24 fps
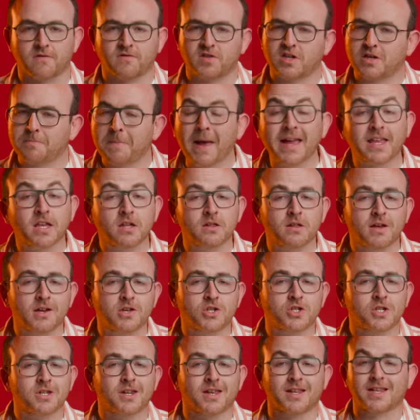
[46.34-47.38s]
of
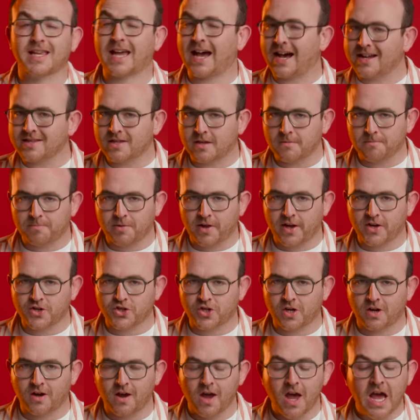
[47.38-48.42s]
speculation and
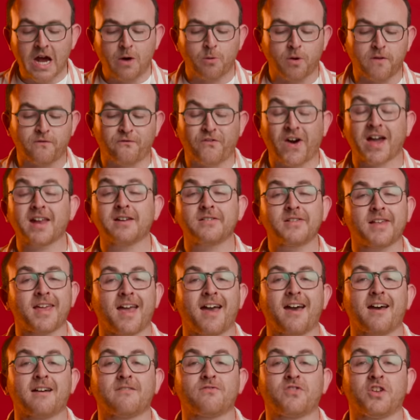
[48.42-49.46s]
contemplation, we finally
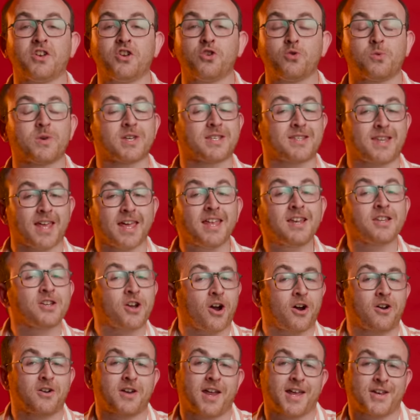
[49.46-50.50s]
have the newest
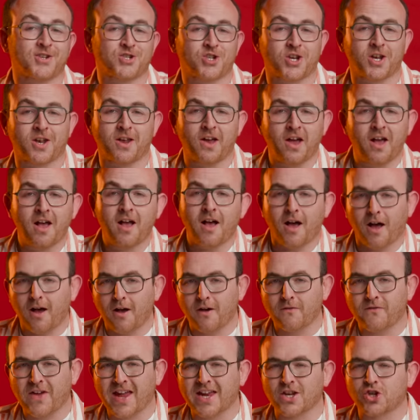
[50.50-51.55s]
incarnation
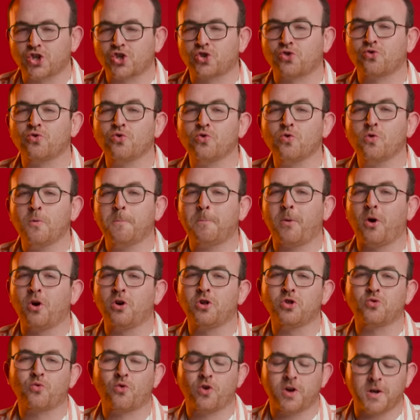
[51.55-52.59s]
of a true
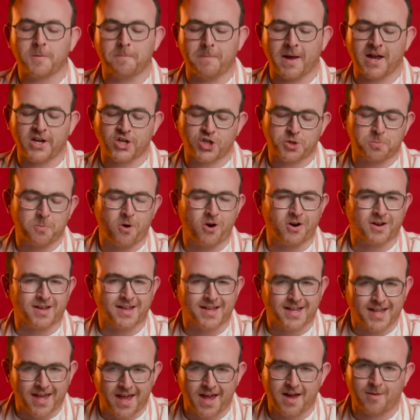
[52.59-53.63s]
Polaroid
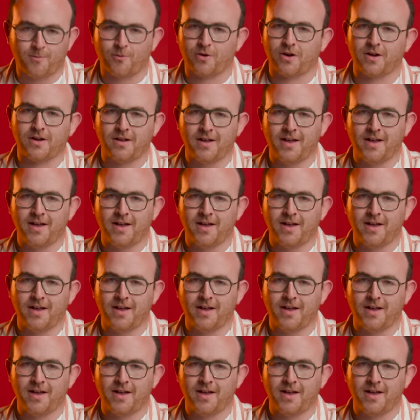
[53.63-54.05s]
benchmark camera.